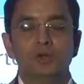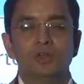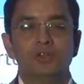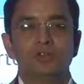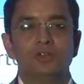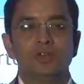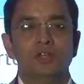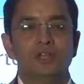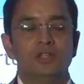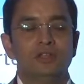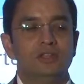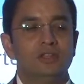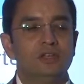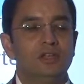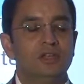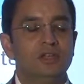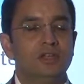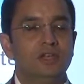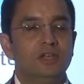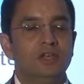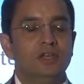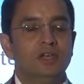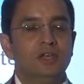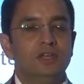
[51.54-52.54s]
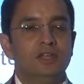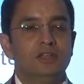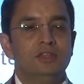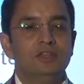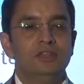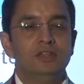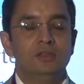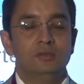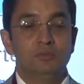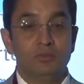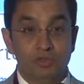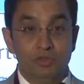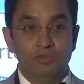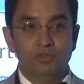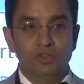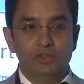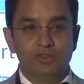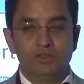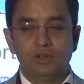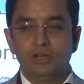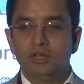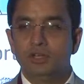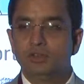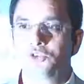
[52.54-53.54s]
is really the, the
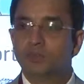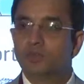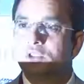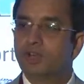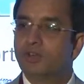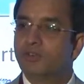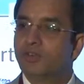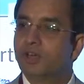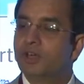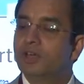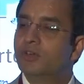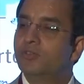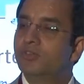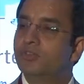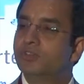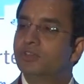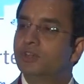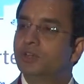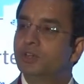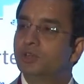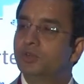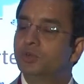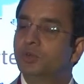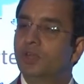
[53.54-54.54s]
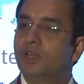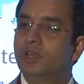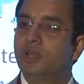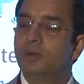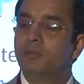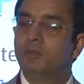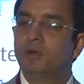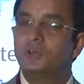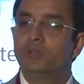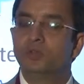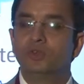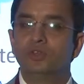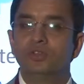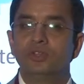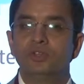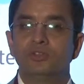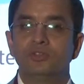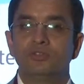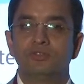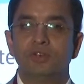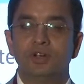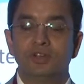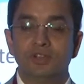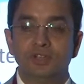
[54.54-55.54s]
which leads to the trade deficit issue, and number two is the
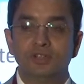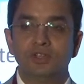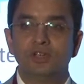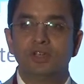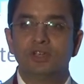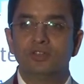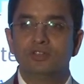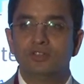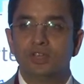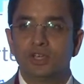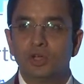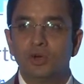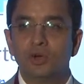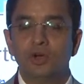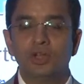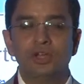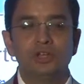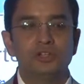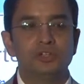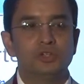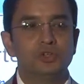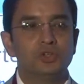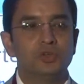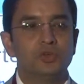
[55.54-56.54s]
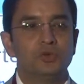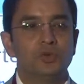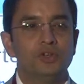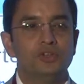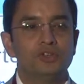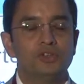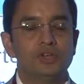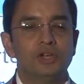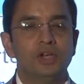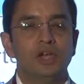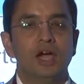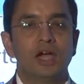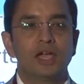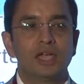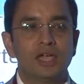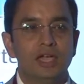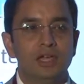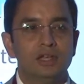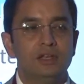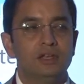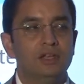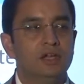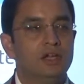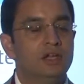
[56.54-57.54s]
strategic and security issues, which
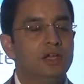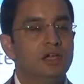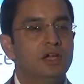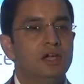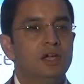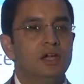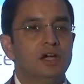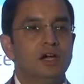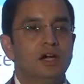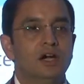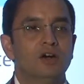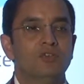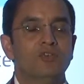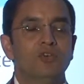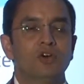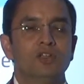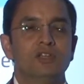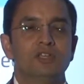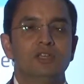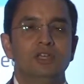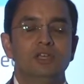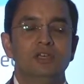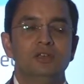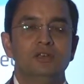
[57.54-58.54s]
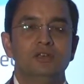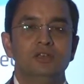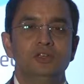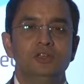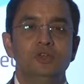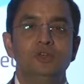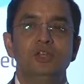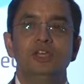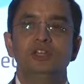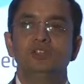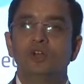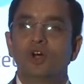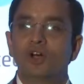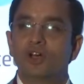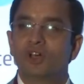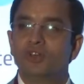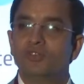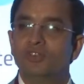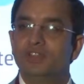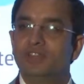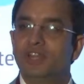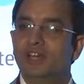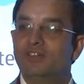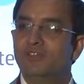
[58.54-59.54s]
again, uh, for the unique
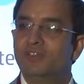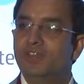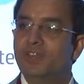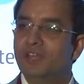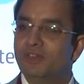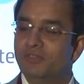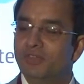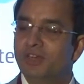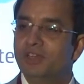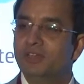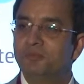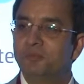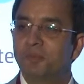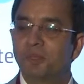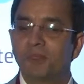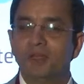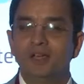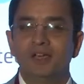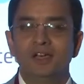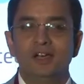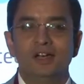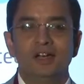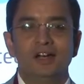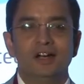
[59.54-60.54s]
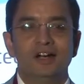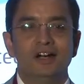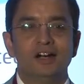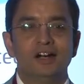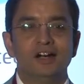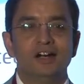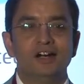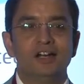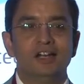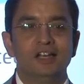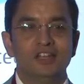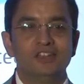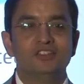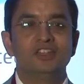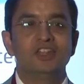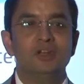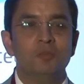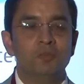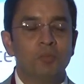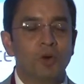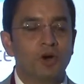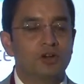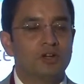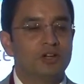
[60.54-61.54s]
geography that we live in, uh, is an
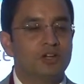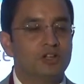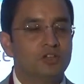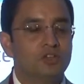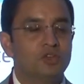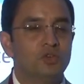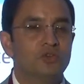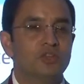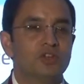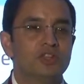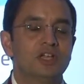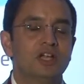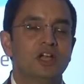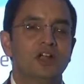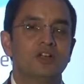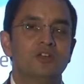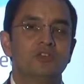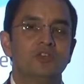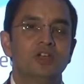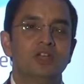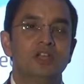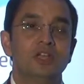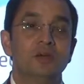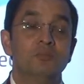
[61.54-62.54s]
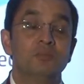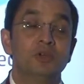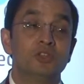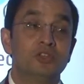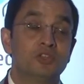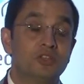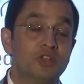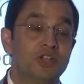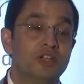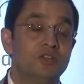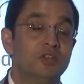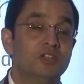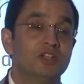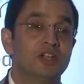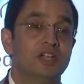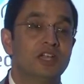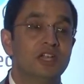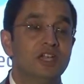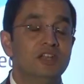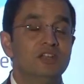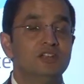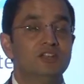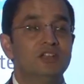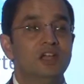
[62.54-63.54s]
important issue for the country. And number three, which
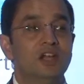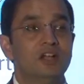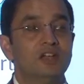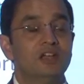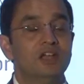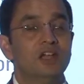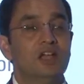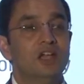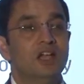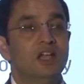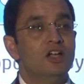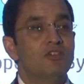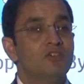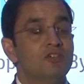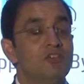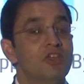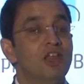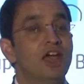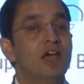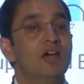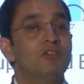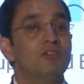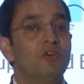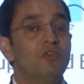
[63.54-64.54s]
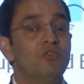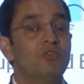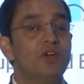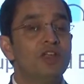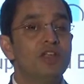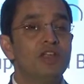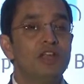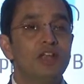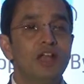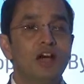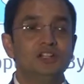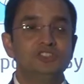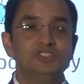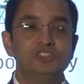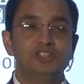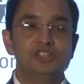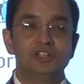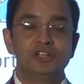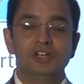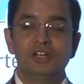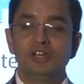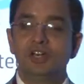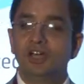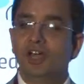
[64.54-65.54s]
again is that we will have a very large
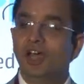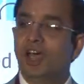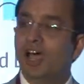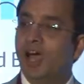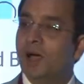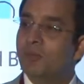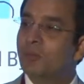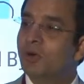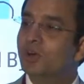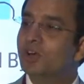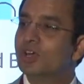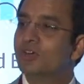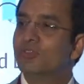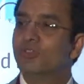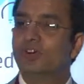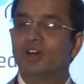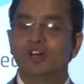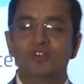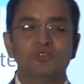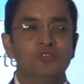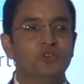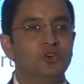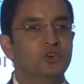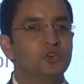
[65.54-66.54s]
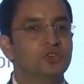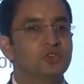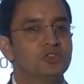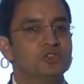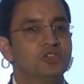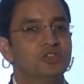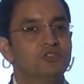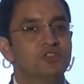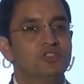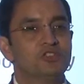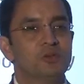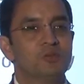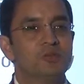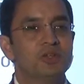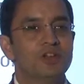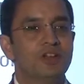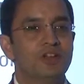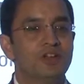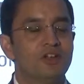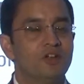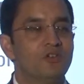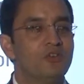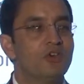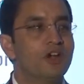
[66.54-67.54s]
amount of workforce which will
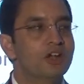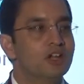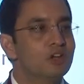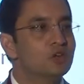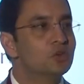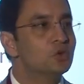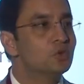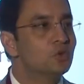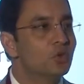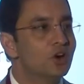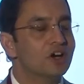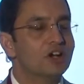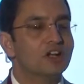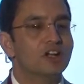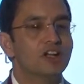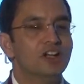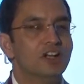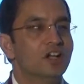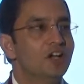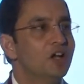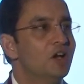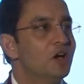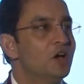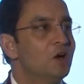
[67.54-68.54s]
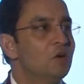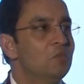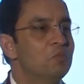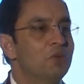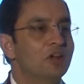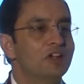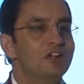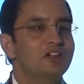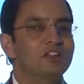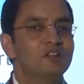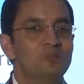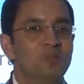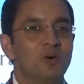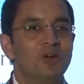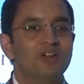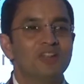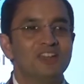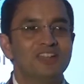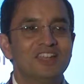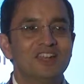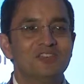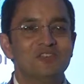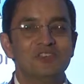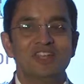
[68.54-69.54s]
be ready to work, but it's
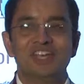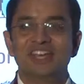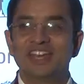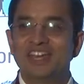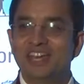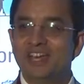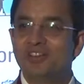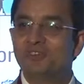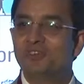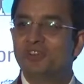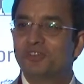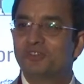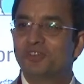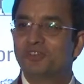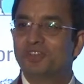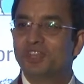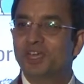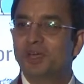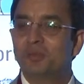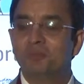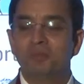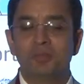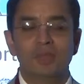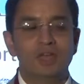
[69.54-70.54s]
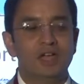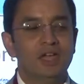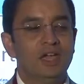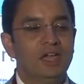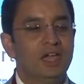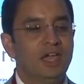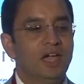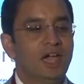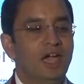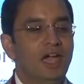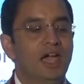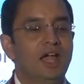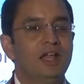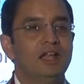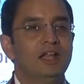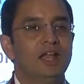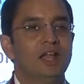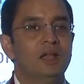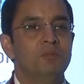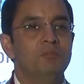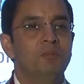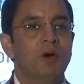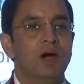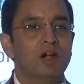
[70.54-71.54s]
important that we create work for them. And,
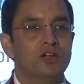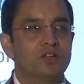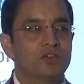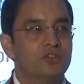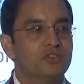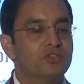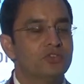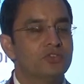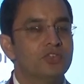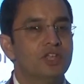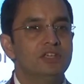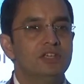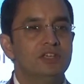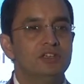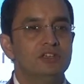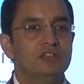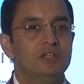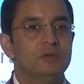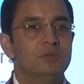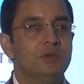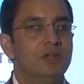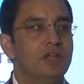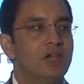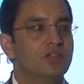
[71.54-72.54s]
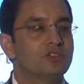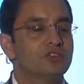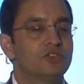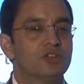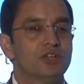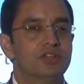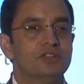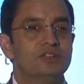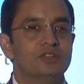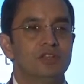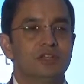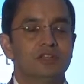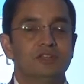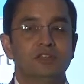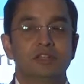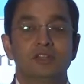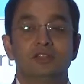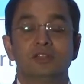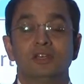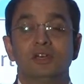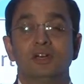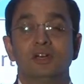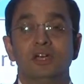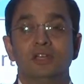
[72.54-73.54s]
and part of the ESDM industry is it's,
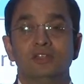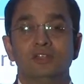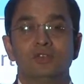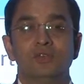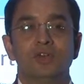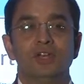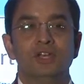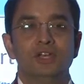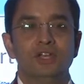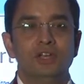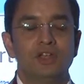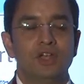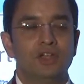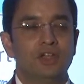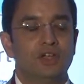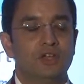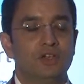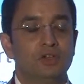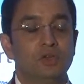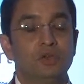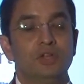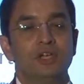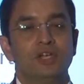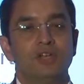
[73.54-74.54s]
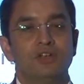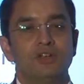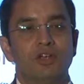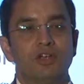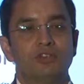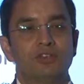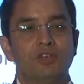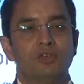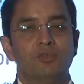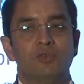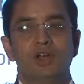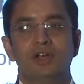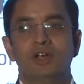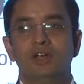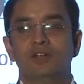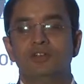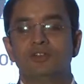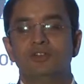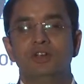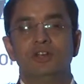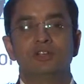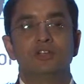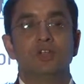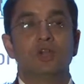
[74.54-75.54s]
it's, a, it's a very indu a unique industry where it
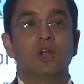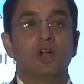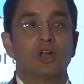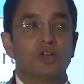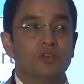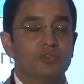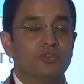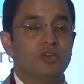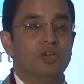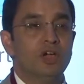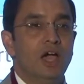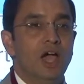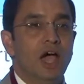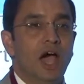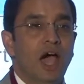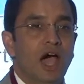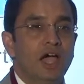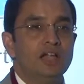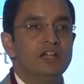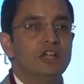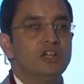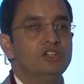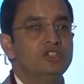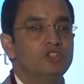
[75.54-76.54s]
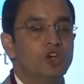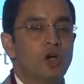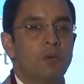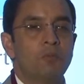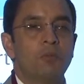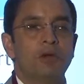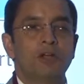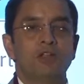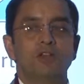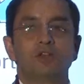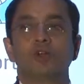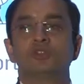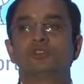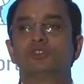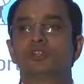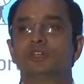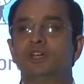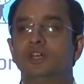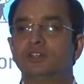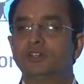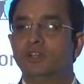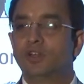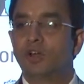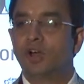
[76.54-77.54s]
creates a lot of high-end job, but it also
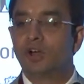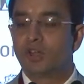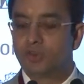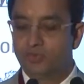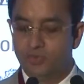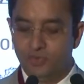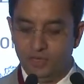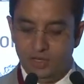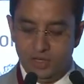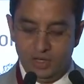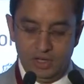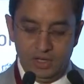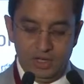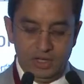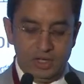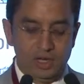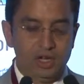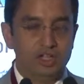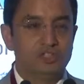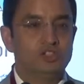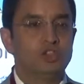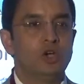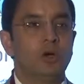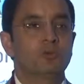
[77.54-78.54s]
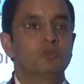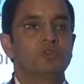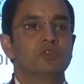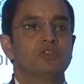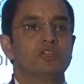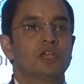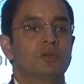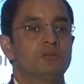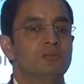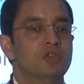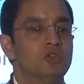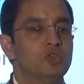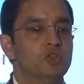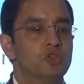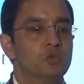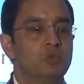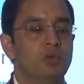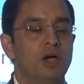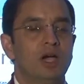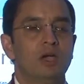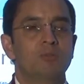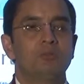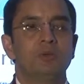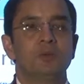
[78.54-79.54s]
creates a lot of uh, jobs which can be used
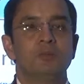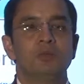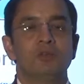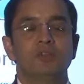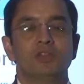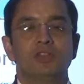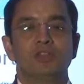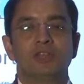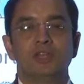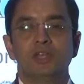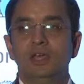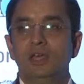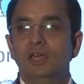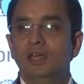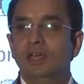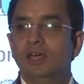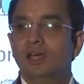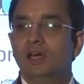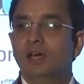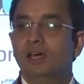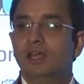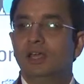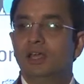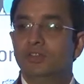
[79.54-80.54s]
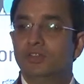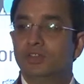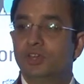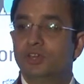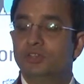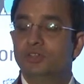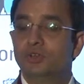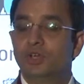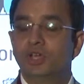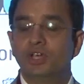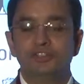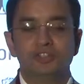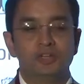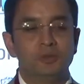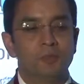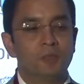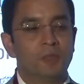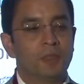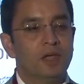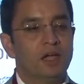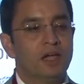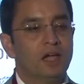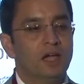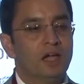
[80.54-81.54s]
by people with uh, lesser education.
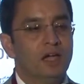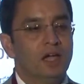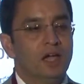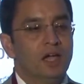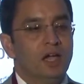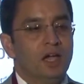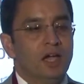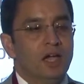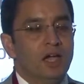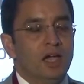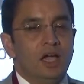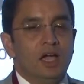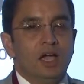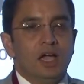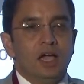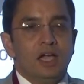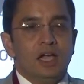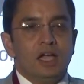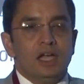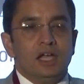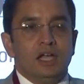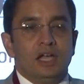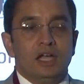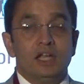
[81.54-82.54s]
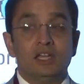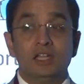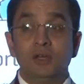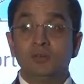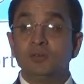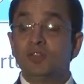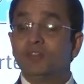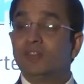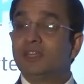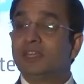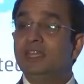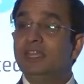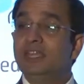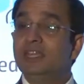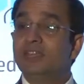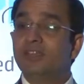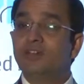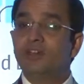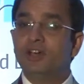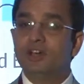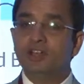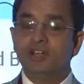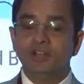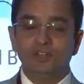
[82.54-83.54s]
In terms of the key
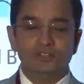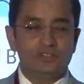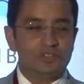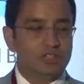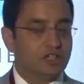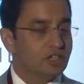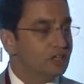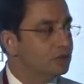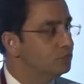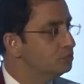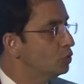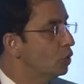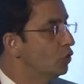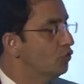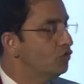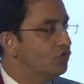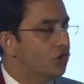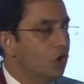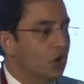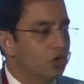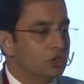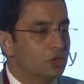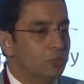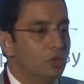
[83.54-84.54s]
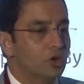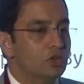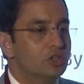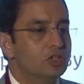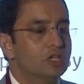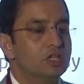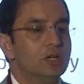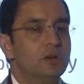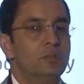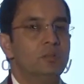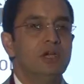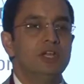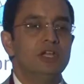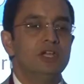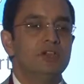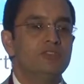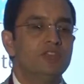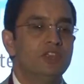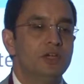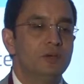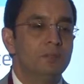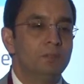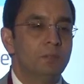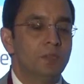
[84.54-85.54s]
ingredients, um, we've talked about many of
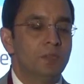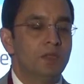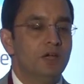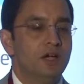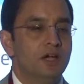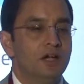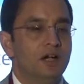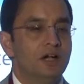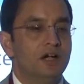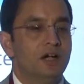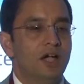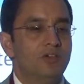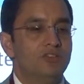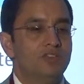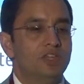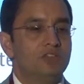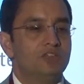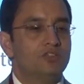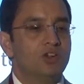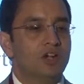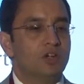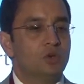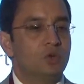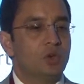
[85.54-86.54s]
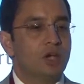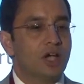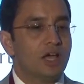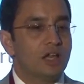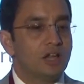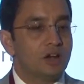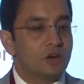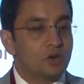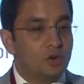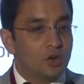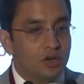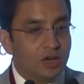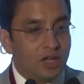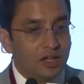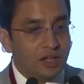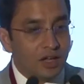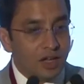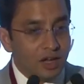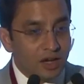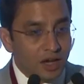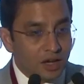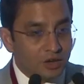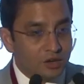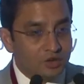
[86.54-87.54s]
them. Uh, I've just tried to color code. I,
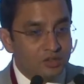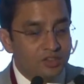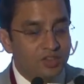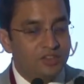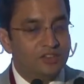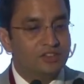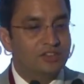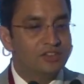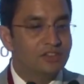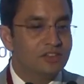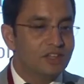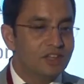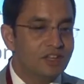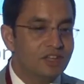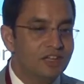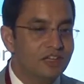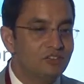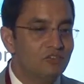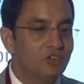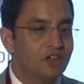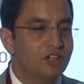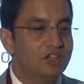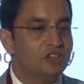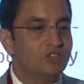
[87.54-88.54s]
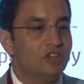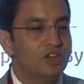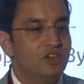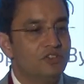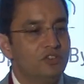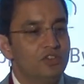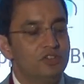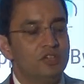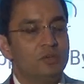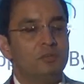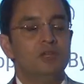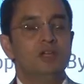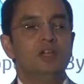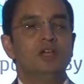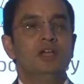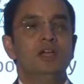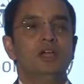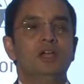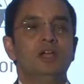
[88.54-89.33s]
I, don't think the green one is very visible.